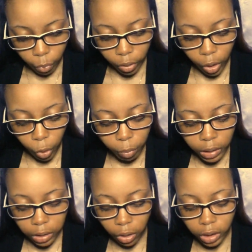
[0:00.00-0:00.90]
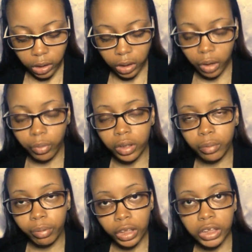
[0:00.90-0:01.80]
When Hope Is Lost, Dealing with
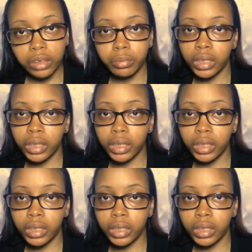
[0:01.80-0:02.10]
Depression,